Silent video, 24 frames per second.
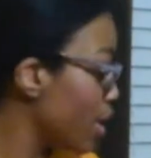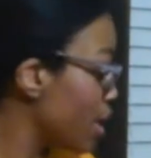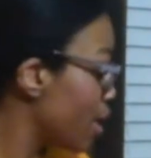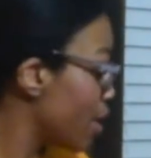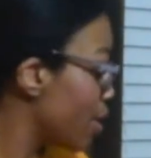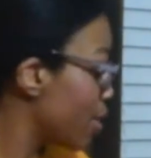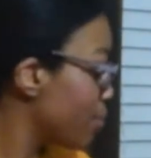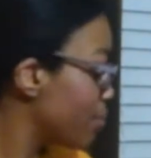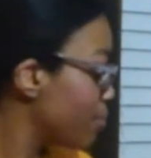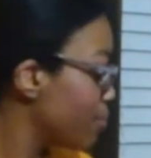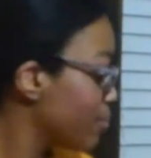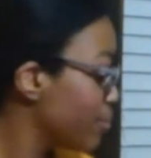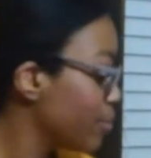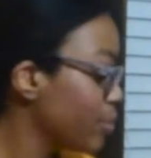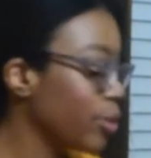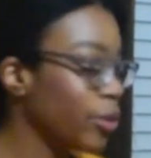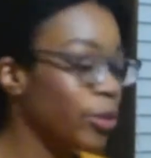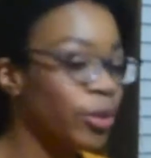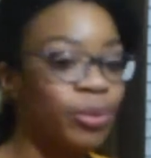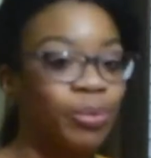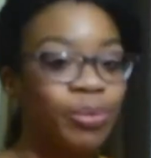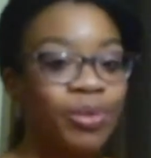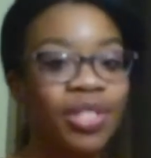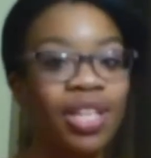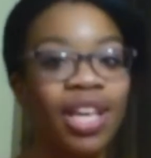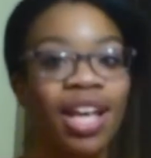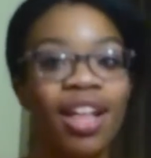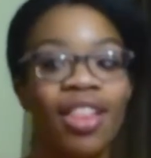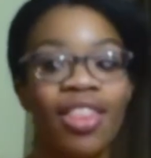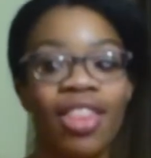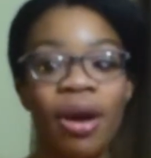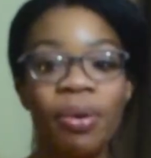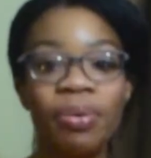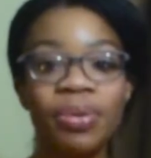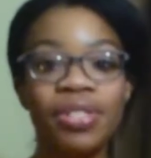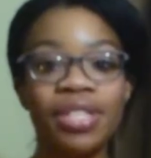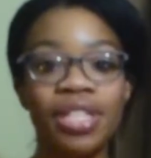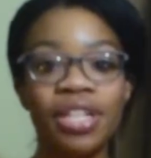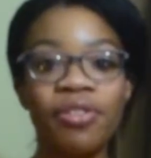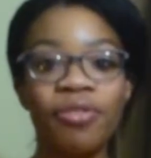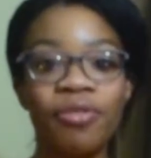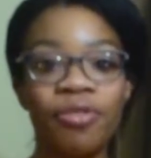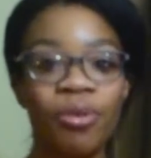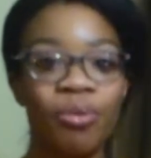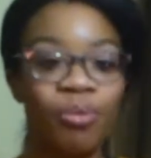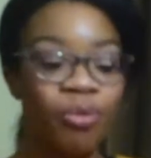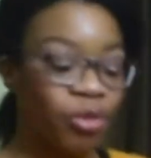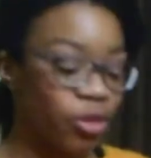it. That was it
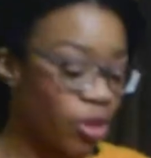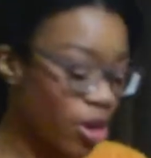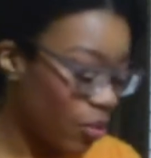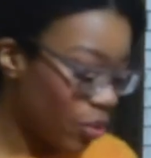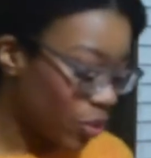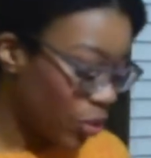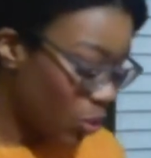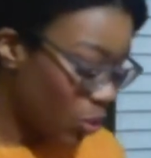from Forever